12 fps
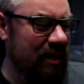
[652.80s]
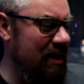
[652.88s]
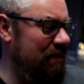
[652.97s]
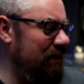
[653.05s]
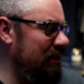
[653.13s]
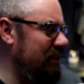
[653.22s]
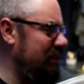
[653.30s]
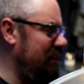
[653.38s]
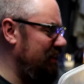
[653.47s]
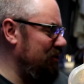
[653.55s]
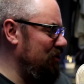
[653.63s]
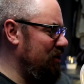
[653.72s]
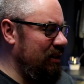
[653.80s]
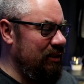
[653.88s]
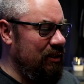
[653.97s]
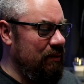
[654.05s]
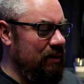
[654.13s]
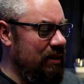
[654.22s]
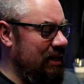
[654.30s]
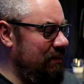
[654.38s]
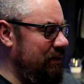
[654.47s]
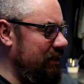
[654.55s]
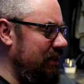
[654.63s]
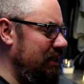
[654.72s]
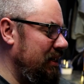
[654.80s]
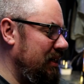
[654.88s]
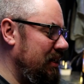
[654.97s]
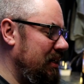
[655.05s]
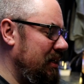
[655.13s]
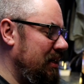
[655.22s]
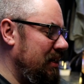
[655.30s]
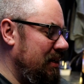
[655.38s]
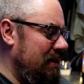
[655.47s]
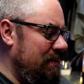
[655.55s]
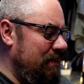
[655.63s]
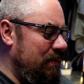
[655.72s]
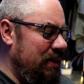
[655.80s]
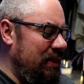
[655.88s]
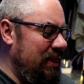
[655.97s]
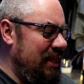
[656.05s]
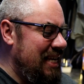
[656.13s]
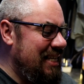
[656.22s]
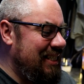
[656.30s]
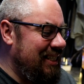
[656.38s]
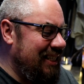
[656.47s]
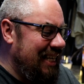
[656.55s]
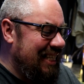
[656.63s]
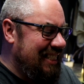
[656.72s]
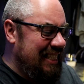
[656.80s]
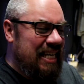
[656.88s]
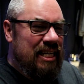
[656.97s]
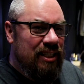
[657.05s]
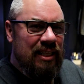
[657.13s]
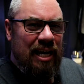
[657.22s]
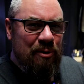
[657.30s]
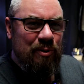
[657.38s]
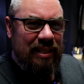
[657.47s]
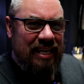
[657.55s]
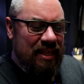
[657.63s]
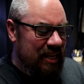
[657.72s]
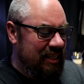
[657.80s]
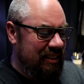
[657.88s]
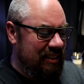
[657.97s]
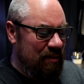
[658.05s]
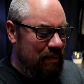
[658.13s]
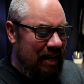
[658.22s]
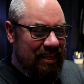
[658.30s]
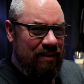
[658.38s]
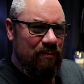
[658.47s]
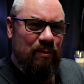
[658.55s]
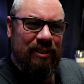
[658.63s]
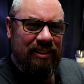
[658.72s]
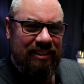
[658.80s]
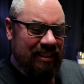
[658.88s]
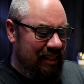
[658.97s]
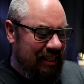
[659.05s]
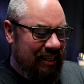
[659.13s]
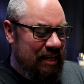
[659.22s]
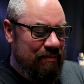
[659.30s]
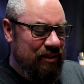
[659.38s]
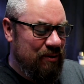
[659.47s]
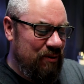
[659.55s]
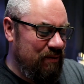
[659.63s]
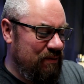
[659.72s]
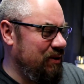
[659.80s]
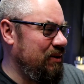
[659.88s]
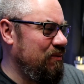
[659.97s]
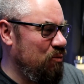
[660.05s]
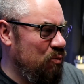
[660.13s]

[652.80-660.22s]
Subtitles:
that up and start a new culture with that one. But these are like single outlay things. You buy them once and it keeps you going for